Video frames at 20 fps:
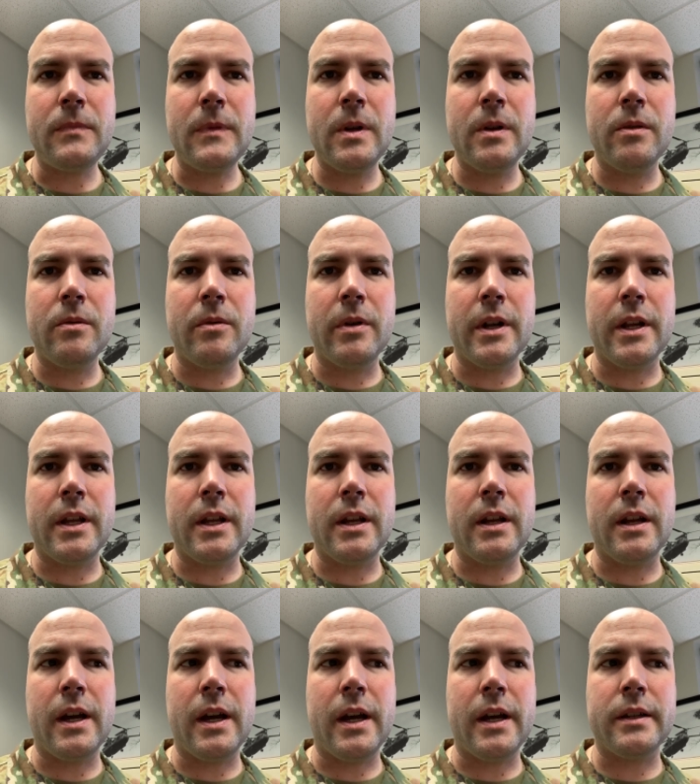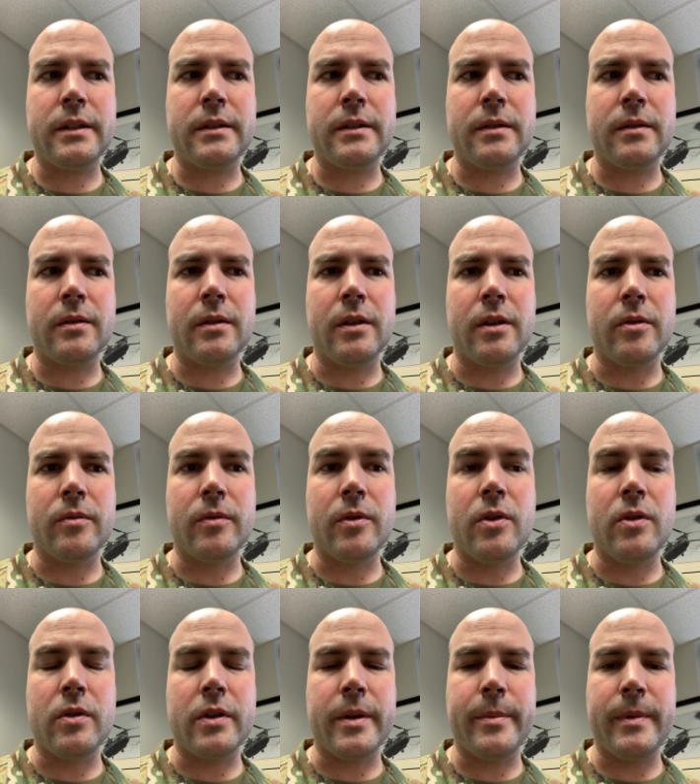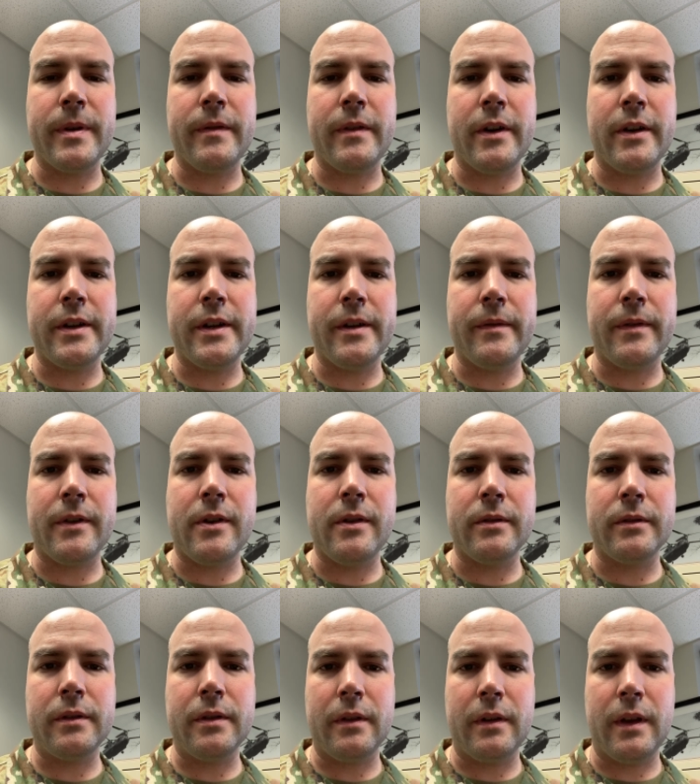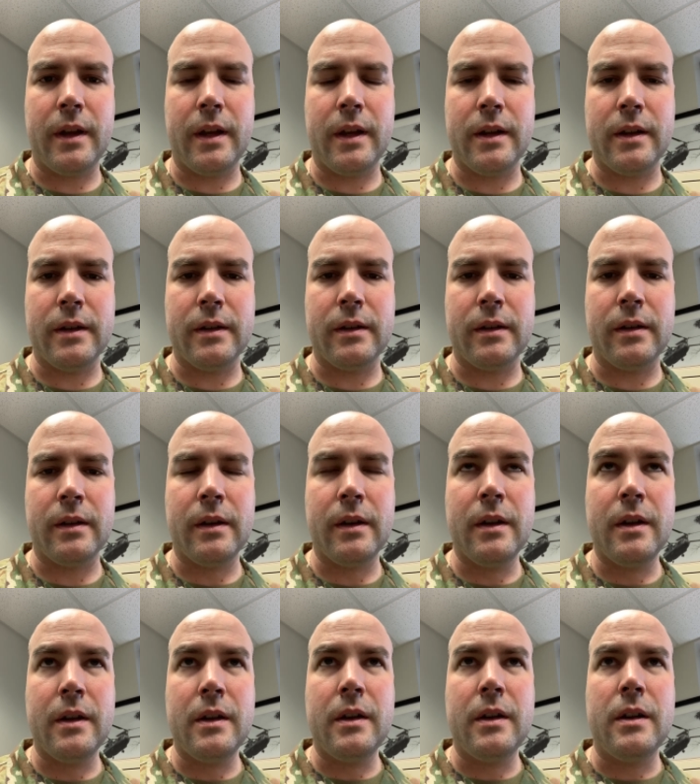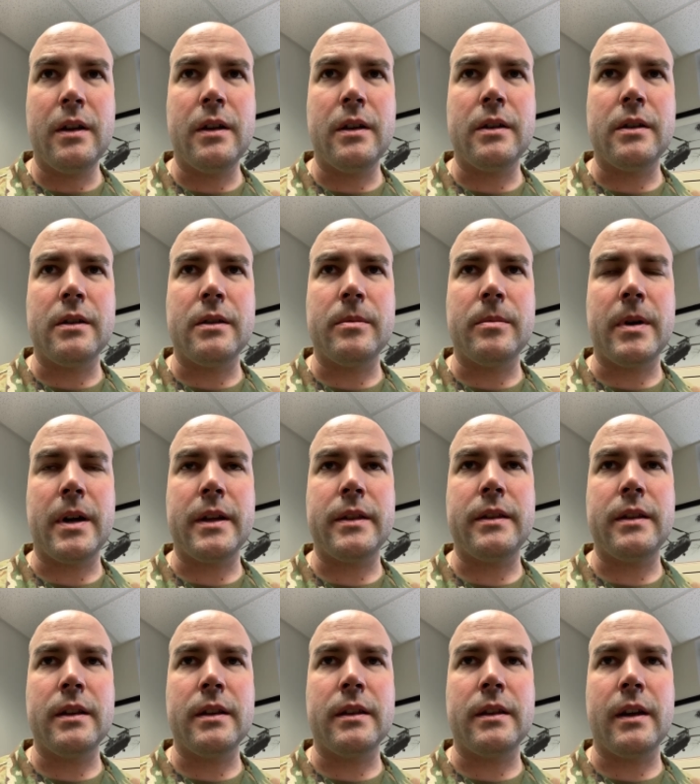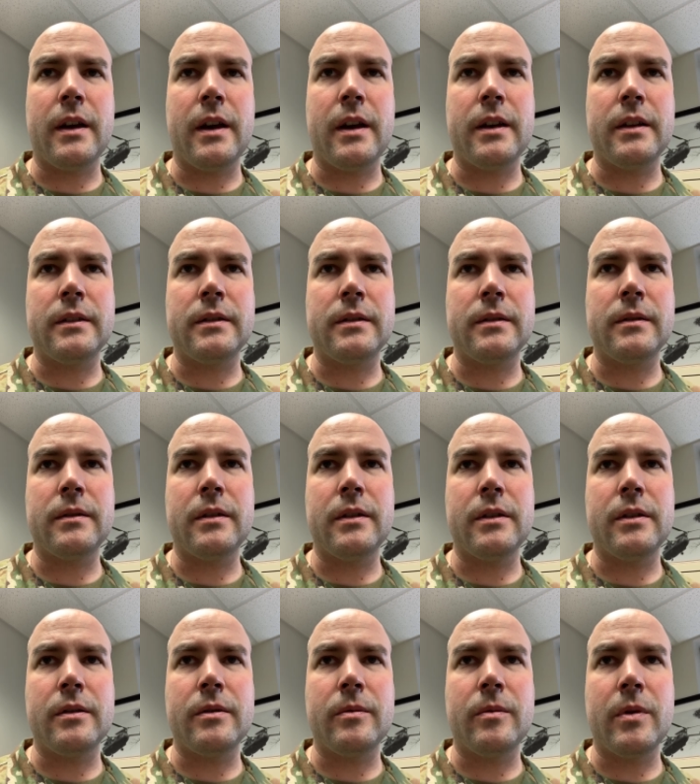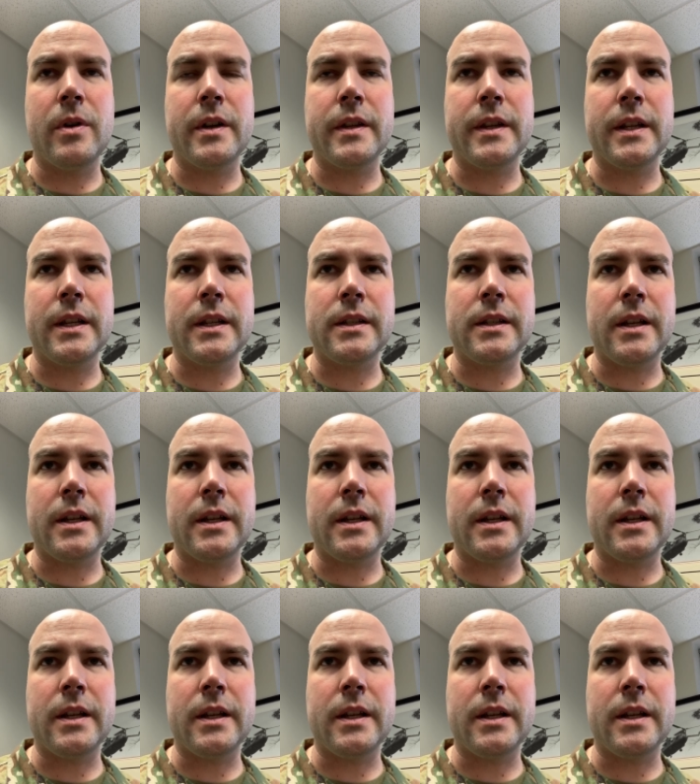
that role can be very difficult. And I think that one of the things